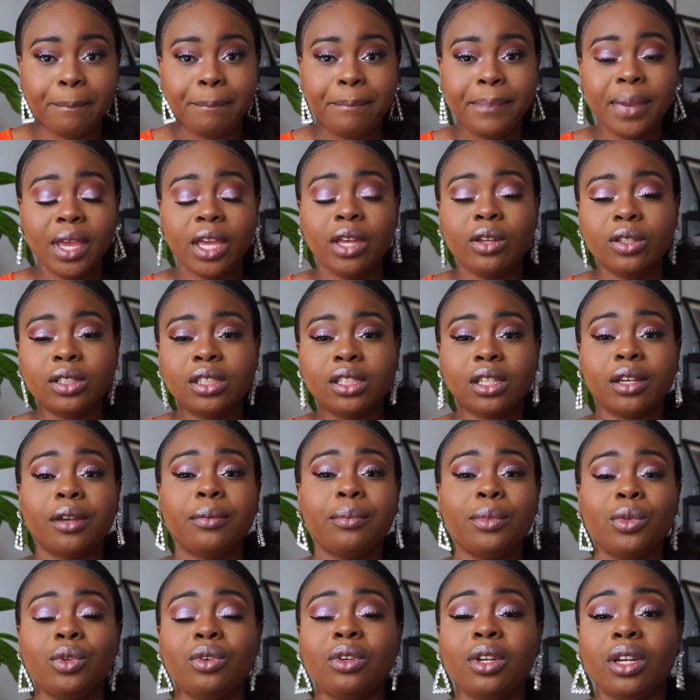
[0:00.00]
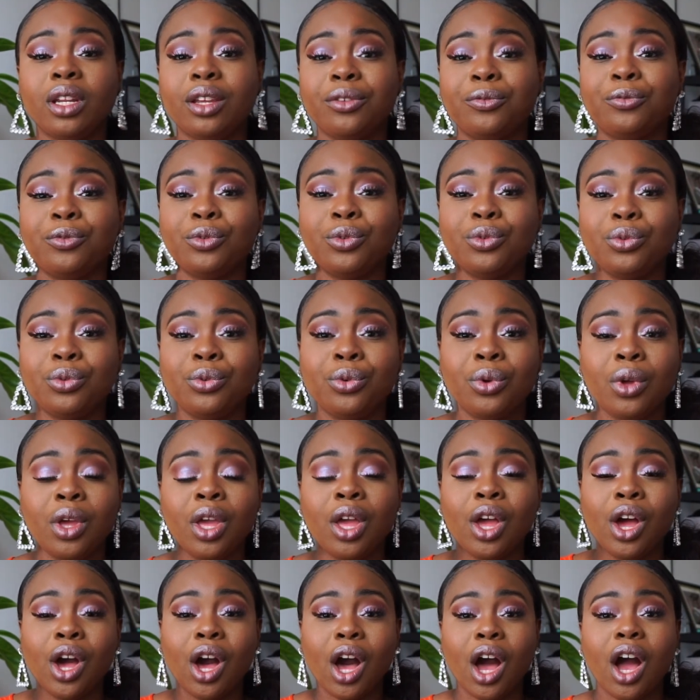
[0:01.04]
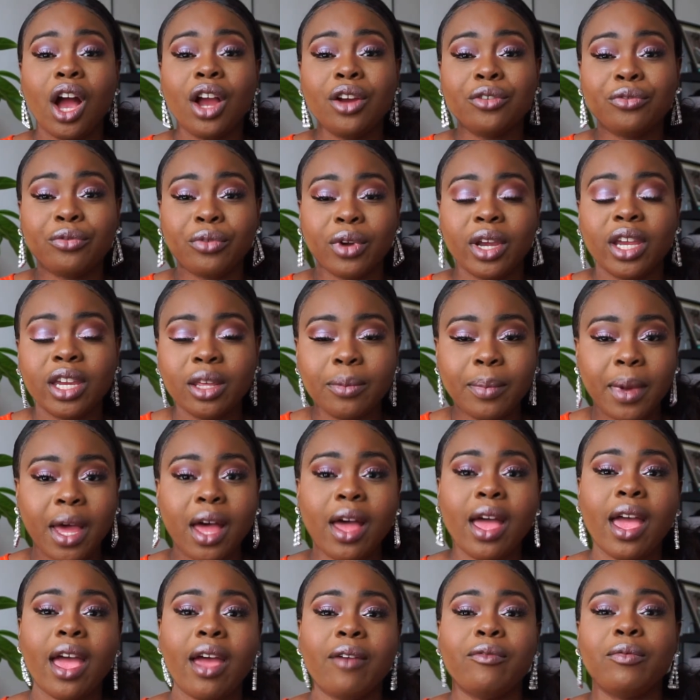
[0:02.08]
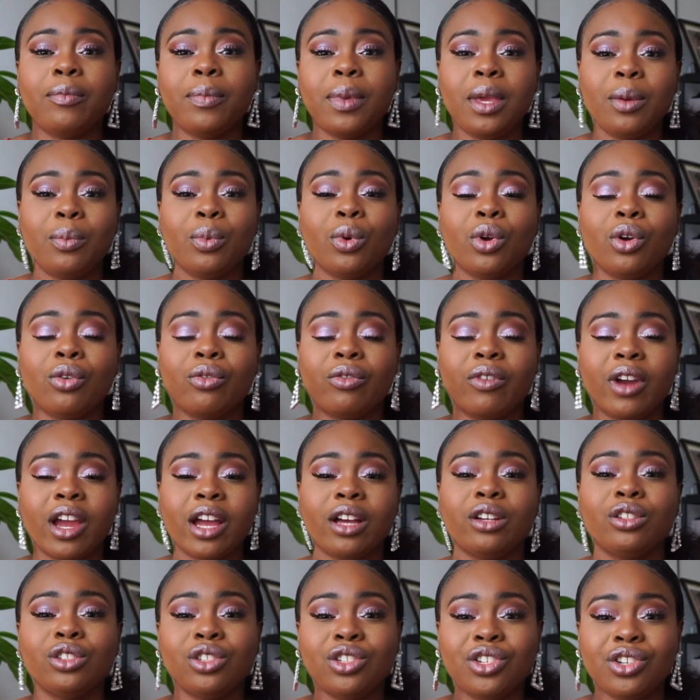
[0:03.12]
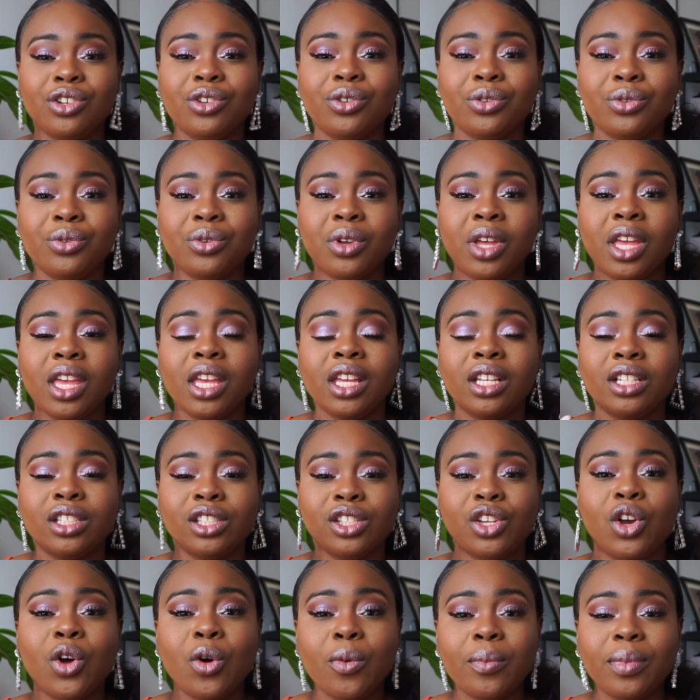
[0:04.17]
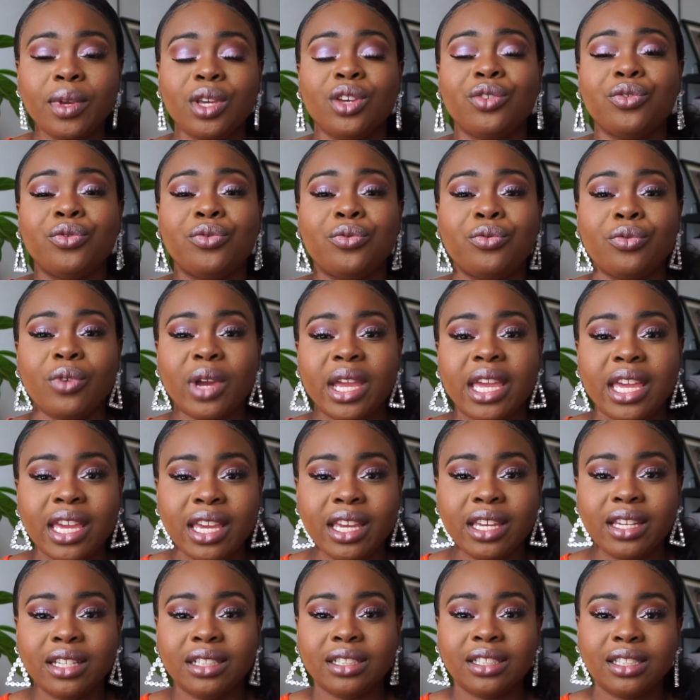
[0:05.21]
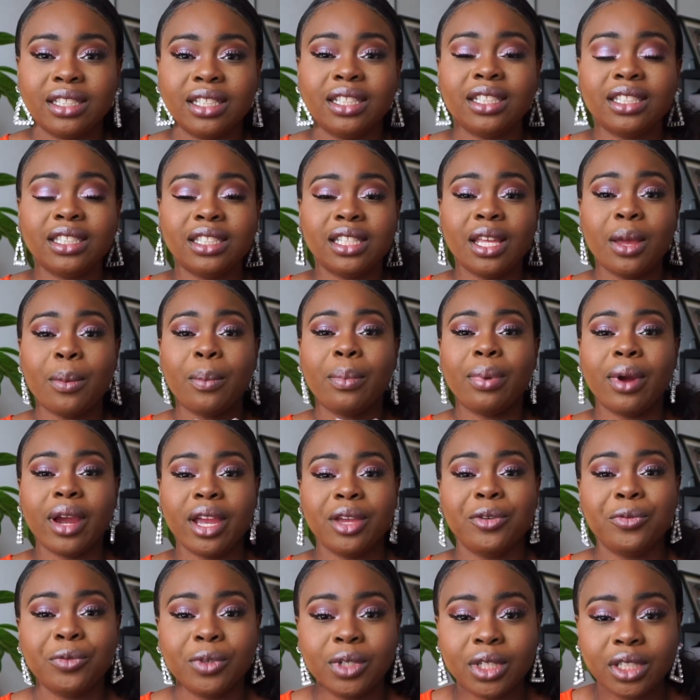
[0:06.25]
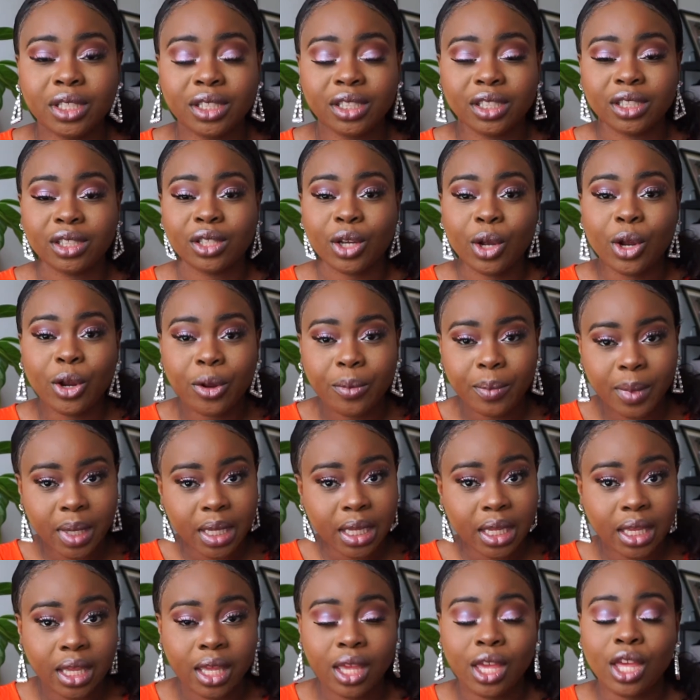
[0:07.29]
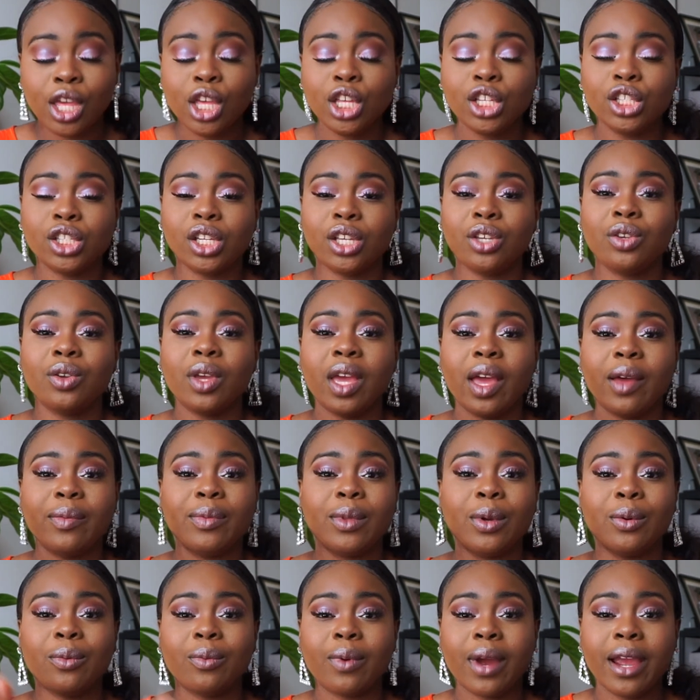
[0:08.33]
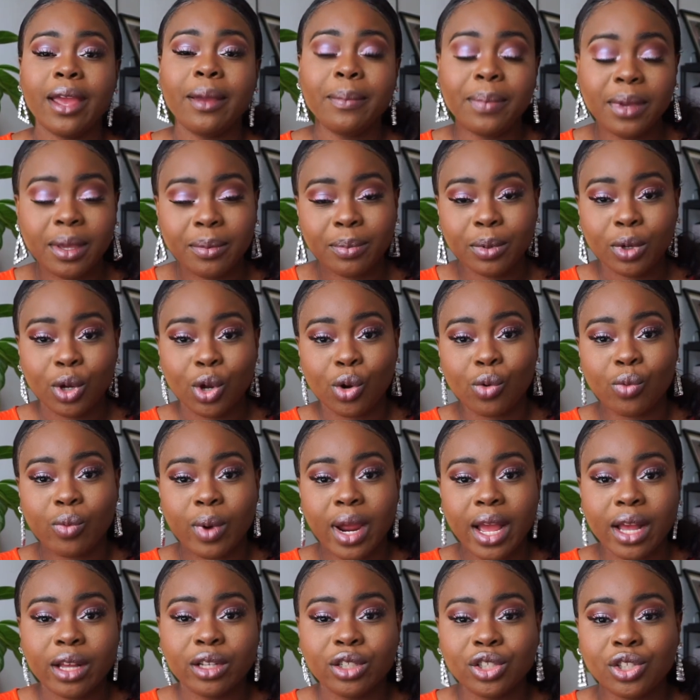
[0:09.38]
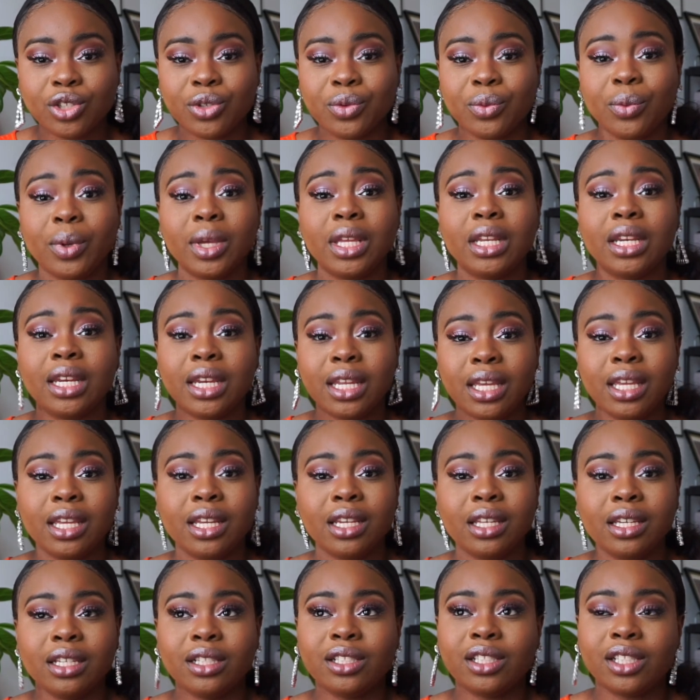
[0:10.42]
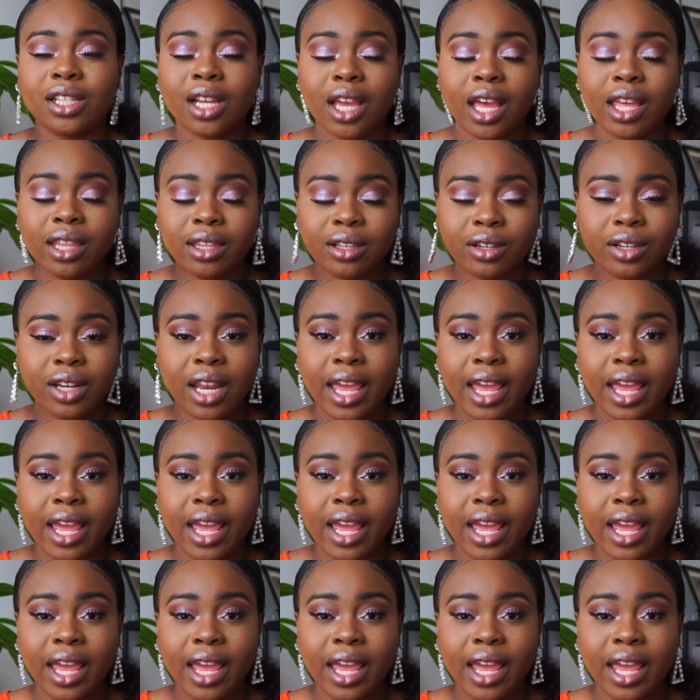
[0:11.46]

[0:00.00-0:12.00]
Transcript: Build a community. If you are afraid about having people around you, don't be afraid. Just pray for discernment so you can have the right people around you. We need each other.